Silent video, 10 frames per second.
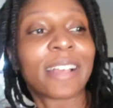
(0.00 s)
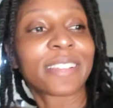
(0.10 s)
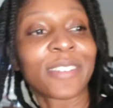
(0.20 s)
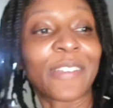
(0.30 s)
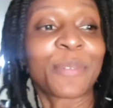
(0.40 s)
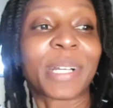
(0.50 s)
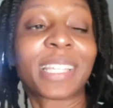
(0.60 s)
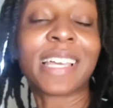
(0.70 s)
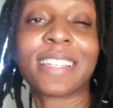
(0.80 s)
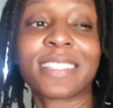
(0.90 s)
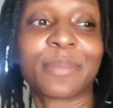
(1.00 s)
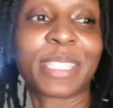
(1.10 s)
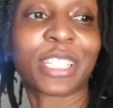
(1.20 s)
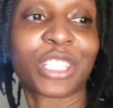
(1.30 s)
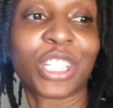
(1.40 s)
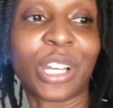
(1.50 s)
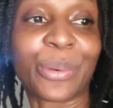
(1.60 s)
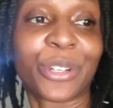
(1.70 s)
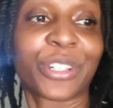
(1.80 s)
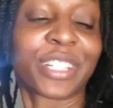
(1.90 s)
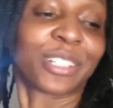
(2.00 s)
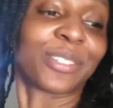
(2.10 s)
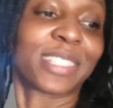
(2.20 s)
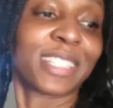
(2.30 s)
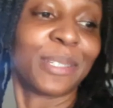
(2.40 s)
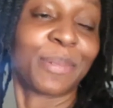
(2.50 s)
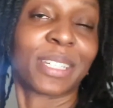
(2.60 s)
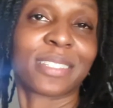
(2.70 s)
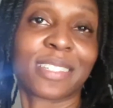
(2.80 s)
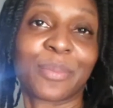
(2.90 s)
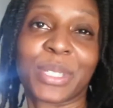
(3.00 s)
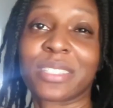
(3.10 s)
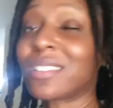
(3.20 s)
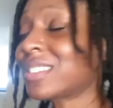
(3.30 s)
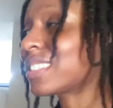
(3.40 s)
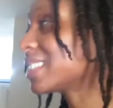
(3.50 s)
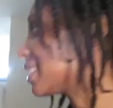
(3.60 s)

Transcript: so after my class, I take a shower and go to sleep because I'm exhausted.